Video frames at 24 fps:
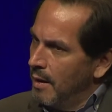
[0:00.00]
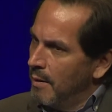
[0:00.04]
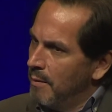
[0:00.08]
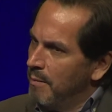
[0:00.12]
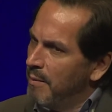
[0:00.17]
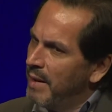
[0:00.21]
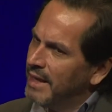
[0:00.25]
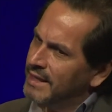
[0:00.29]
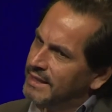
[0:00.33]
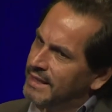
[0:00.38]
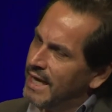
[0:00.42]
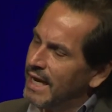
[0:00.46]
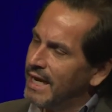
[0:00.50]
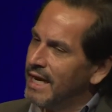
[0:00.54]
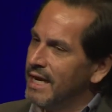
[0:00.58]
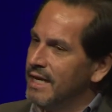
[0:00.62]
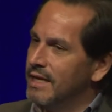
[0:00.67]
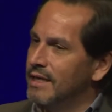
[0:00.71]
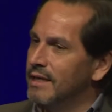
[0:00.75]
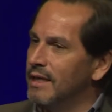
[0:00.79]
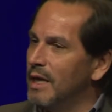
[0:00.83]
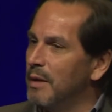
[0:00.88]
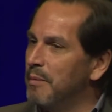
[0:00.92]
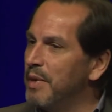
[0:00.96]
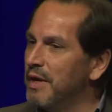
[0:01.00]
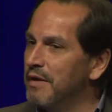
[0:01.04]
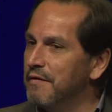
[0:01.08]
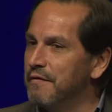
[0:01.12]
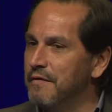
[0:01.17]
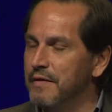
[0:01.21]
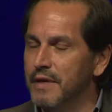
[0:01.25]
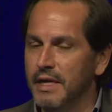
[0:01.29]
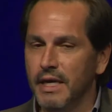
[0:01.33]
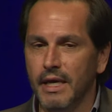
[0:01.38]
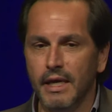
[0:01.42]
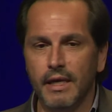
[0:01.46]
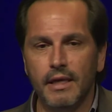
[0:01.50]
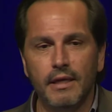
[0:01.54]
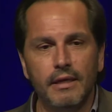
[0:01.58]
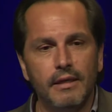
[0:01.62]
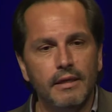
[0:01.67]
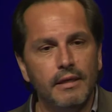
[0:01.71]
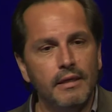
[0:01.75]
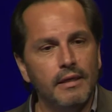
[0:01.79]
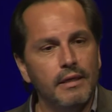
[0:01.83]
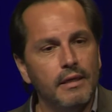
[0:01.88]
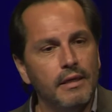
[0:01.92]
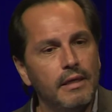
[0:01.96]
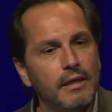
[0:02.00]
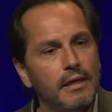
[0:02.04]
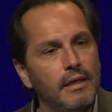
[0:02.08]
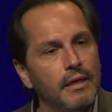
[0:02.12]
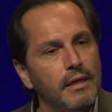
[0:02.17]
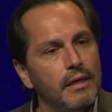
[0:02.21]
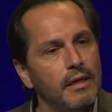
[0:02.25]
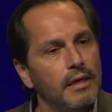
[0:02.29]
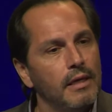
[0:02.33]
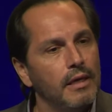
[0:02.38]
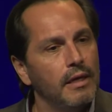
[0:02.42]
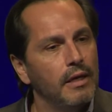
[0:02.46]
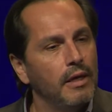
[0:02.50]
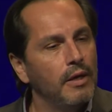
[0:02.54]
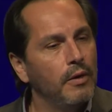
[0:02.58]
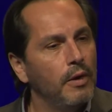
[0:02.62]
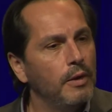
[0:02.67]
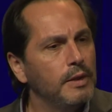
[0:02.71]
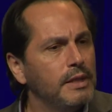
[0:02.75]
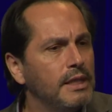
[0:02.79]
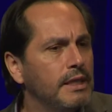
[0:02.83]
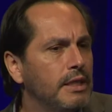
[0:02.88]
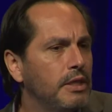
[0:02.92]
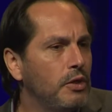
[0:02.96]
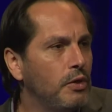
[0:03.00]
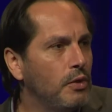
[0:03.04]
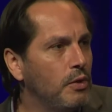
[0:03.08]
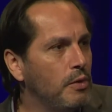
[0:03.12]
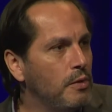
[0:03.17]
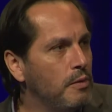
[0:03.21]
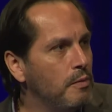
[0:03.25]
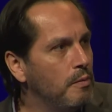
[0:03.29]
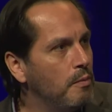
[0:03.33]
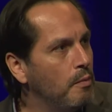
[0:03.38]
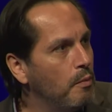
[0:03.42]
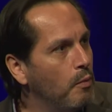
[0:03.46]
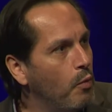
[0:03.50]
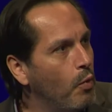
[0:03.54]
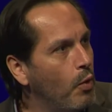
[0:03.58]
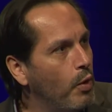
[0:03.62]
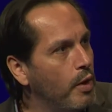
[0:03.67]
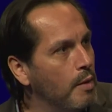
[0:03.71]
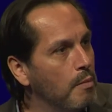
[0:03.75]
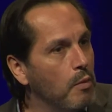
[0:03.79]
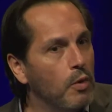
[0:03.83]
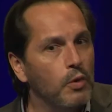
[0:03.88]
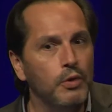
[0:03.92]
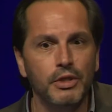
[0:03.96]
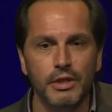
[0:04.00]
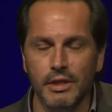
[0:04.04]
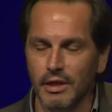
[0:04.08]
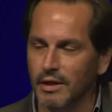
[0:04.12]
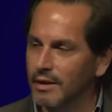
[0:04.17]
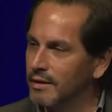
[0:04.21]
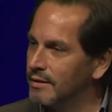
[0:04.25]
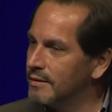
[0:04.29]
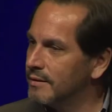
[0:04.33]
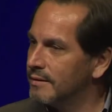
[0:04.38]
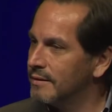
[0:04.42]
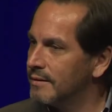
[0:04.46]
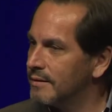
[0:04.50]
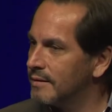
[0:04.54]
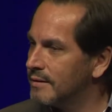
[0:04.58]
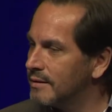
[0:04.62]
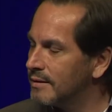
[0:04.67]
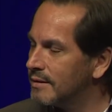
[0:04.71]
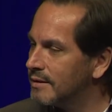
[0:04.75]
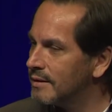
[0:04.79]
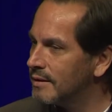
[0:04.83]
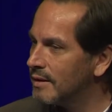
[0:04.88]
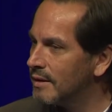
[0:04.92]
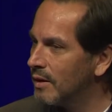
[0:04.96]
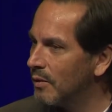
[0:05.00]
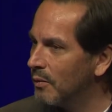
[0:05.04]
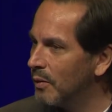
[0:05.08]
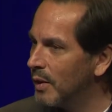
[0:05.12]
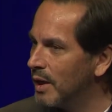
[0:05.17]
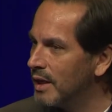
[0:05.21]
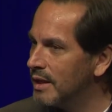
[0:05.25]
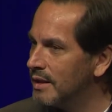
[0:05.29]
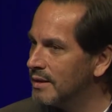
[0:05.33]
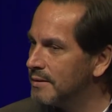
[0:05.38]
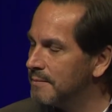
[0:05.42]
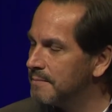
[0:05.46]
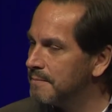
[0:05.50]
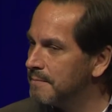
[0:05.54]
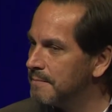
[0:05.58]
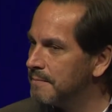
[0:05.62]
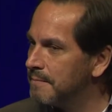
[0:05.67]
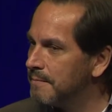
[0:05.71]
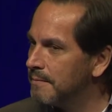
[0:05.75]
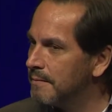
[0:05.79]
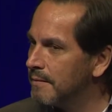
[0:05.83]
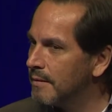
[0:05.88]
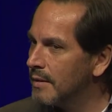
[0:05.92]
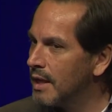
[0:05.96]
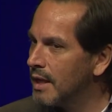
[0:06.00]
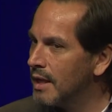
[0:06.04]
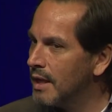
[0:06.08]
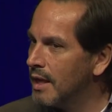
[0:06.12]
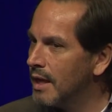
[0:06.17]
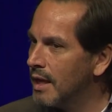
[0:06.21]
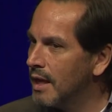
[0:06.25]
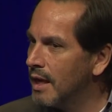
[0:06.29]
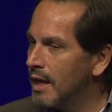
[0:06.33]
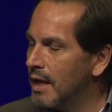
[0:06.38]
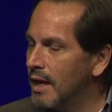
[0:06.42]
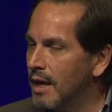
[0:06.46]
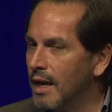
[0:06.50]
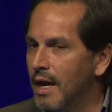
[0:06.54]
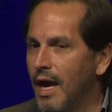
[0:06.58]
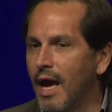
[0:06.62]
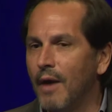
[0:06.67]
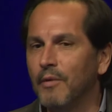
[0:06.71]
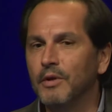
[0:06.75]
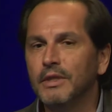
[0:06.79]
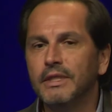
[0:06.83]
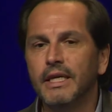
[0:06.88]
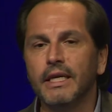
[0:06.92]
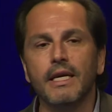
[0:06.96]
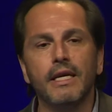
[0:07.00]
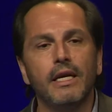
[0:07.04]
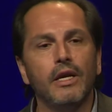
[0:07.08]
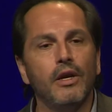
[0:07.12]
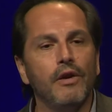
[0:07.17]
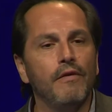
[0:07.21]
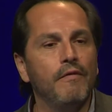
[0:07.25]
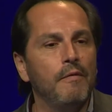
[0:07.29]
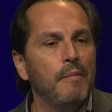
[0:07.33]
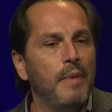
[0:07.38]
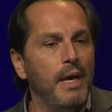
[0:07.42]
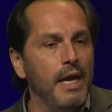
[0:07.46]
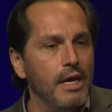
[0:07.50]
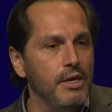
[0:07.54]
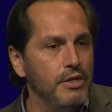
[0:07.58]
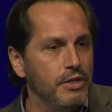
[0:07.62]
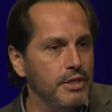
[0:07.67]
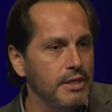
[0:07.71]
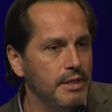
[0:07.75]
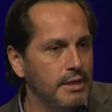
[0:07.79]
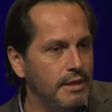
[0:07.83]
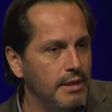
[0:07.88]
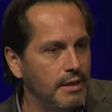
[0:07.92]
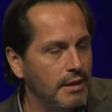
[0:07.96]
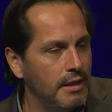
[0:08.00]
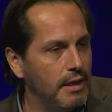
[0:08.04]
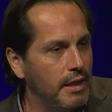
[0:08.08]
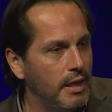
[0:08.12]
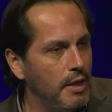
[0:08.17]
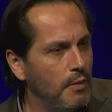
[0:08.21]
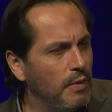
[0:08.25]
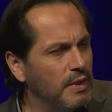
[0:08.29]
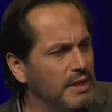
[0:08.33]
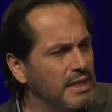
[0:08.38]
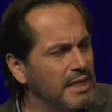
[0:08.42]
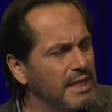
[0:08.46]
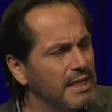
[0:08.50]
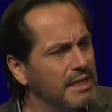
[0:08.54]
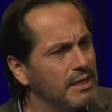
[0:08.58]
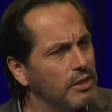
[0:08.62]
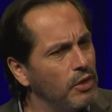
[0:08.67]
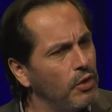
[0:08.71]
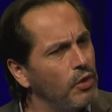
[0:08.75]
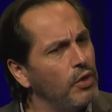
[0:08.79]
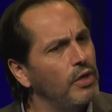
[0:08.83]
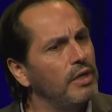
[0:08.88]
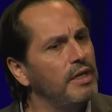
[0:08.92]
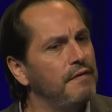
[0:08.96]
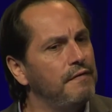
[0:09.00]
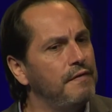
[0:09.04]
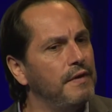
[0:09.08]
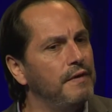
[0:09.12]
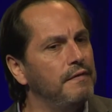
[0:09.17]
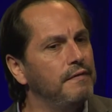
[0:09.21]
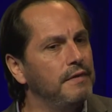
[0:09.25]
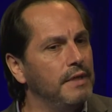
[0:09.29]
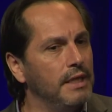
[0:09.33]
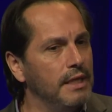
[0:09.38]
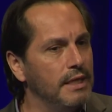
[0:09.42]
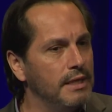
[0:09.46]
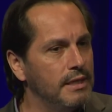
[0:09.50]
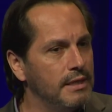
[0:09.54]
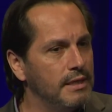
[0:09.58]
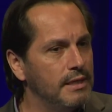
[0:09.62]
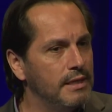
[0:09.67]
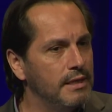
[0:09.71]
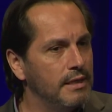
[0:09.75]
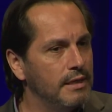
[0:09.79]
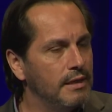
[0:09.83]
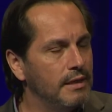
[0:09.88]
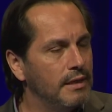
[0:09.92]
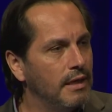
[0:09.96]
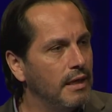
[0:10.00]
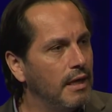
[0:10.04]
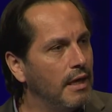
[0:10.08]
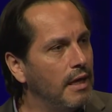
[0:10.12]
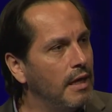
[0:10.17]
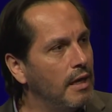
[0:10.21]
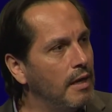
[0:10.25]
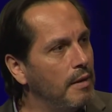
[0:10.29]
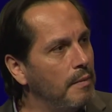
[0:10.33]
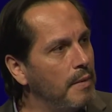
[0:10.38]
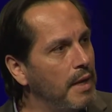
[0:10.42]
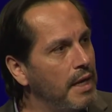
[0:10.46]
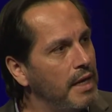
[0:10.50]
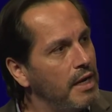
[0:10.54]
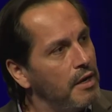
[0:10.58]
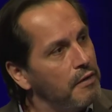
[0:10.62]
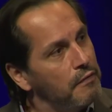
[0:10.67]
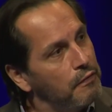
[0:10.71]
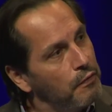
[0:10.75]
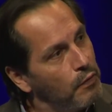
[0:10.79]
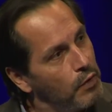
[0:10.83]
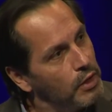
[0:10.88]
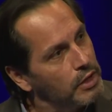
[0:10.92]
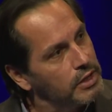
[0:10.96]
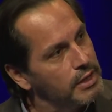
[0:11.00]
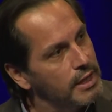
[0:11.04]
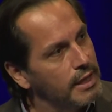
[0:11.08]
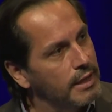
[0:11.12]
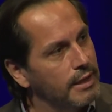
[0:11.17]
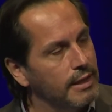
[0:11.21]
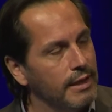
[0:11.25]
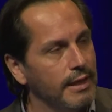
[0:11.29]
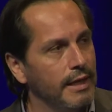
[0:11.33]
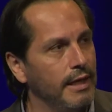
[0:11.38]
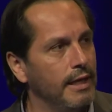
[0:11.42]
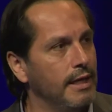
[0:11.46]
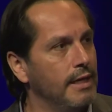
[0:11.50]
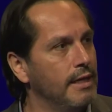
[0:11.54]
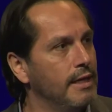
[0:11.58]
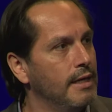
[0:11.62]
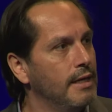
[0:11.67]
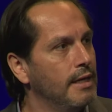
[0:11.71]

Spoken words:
My second epiphany was a little more emotional one. I was taking care of a patient. He was in his early 50s, and unfortunately,